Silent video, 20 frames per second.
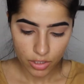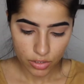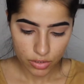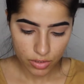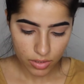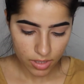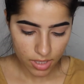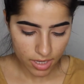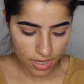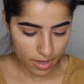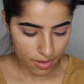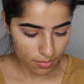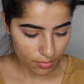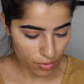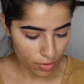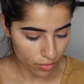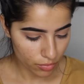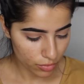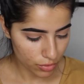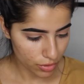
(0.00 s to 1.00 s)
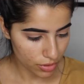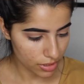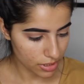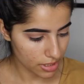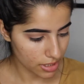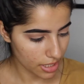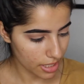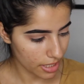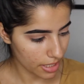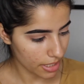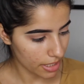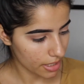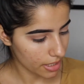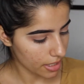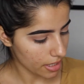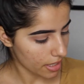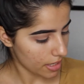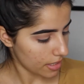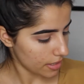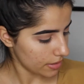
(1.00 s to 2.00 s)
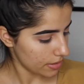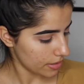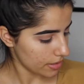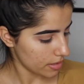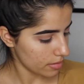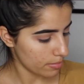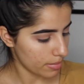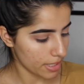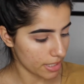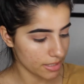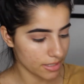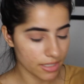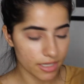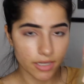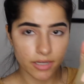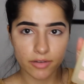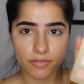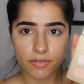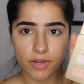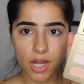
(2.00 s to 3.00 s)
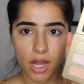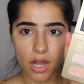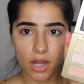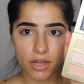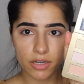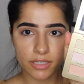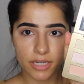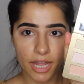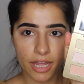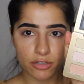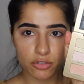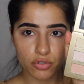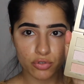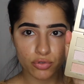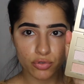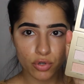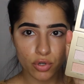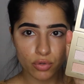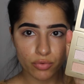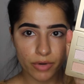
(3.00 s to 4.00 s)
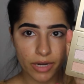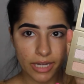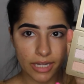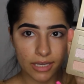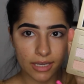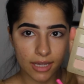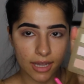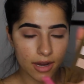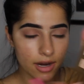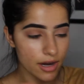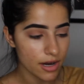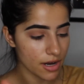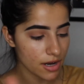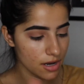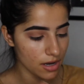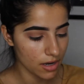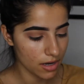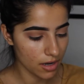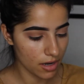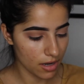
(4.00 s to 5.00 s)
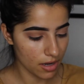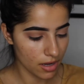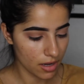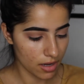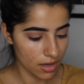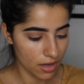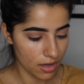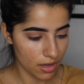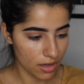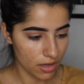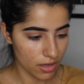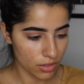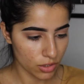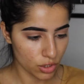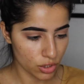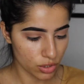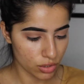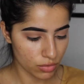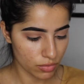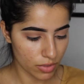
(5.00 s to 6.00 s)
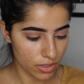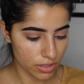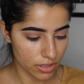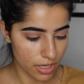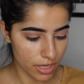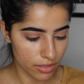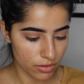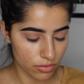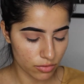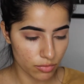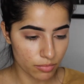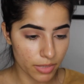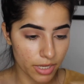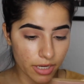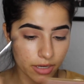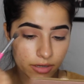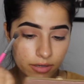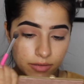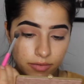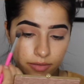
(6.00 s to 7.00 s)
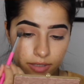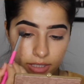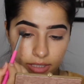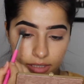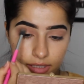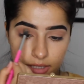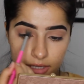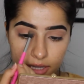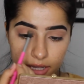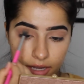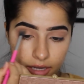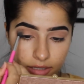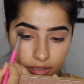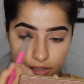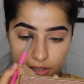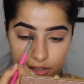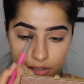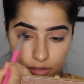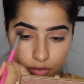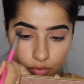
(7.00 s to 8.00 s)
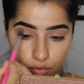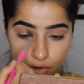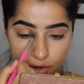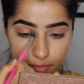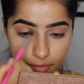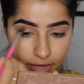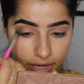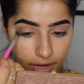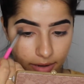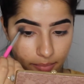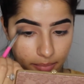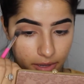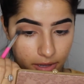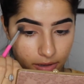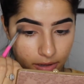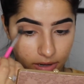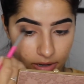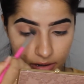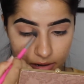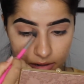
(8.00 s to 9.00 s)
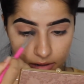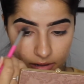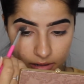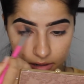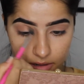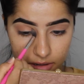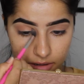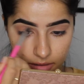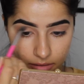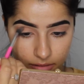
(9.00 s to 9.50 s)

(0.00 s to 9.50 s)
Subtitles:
So then I'm going to take a little bit of All Natural right here. Just run that through my crease again just to warm it up a little.